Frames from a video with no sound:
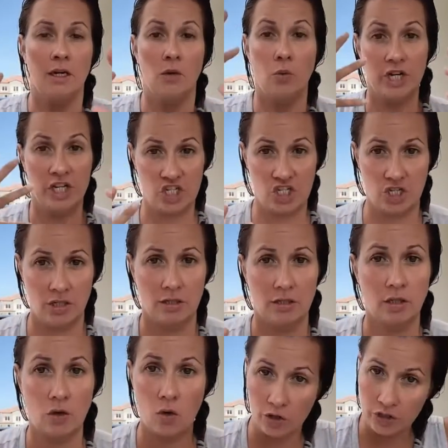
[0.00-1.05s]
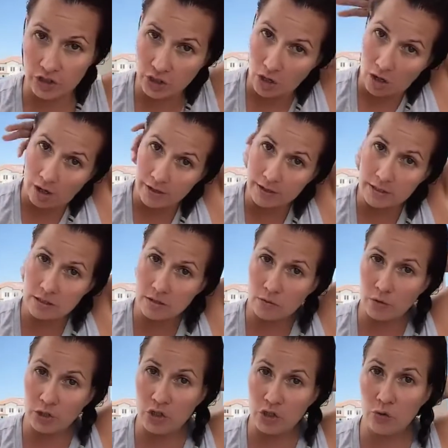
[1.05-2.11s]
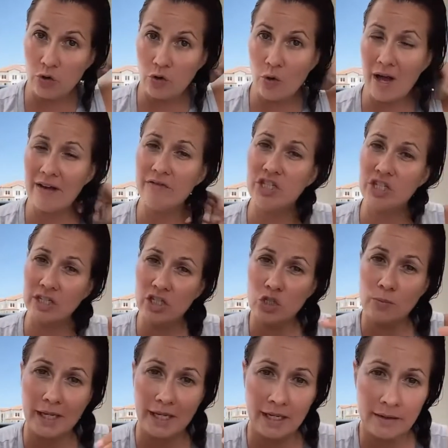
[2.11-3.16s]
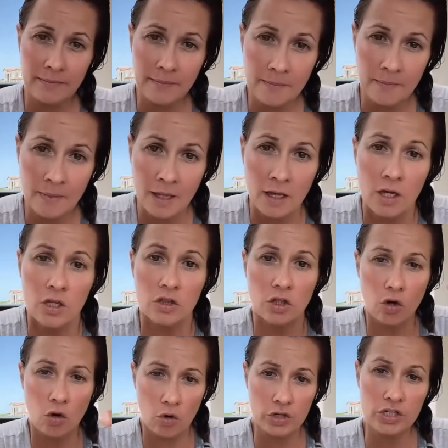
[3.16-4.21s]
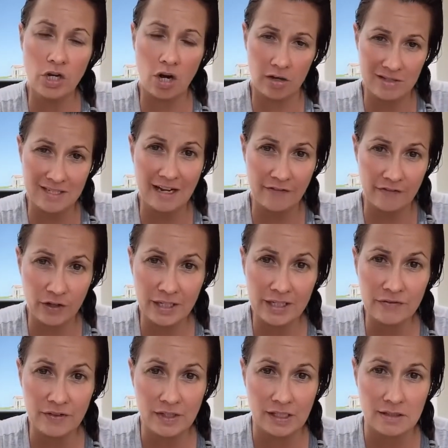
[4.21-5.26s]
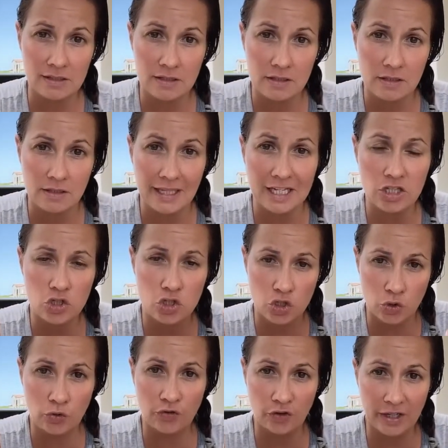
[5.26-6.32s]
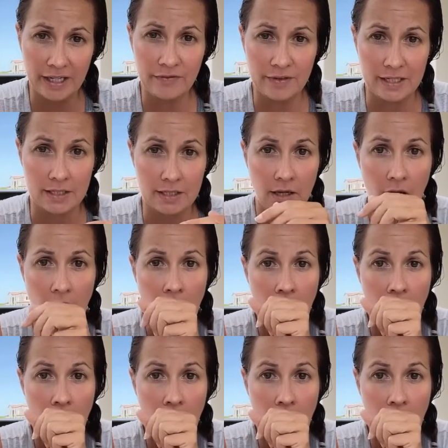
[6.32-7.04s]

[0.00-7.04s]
which the Course calls, when you don't have judgment, the Course calls that forgiveness. That's true forgiveness.